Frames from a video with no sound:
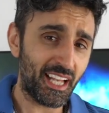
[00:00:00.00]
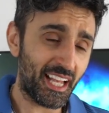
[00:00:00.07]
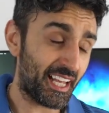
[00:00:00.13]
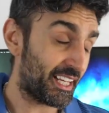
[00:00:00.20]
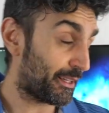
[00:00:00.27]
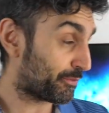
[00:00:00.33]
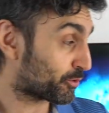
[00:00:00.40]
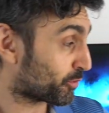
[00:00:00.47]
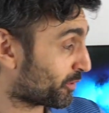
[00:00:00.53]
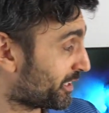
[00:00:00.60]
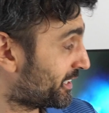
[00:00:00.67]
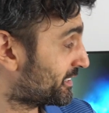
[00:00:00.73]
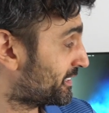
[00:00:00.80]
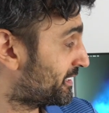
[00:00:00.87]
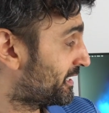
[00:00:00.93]
and I've
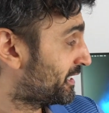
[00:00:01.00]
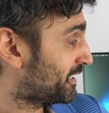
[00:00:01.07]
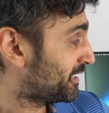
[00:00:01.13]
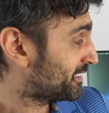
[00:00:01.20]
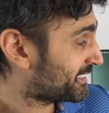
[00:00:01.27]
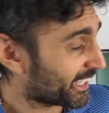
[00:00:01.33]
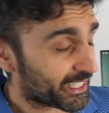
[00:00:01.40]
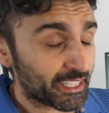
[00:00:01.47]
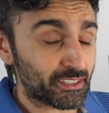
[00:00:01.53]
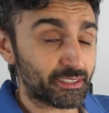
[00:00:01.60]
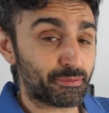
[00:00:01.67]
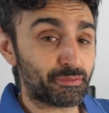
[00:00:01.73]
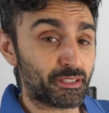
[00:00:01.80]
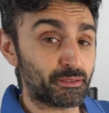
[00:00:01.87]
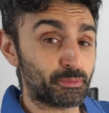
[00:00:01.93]
tried taking out the
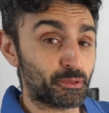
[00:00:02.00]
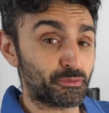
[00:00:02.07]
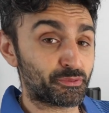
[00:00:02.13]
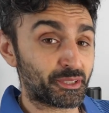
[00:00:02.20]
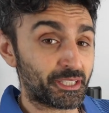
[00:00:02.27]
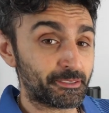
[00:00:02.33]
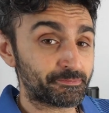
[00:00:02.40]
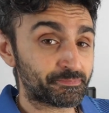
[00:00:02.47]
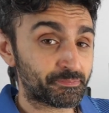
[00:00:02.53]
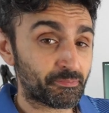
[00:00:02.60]
Thunderbolt 3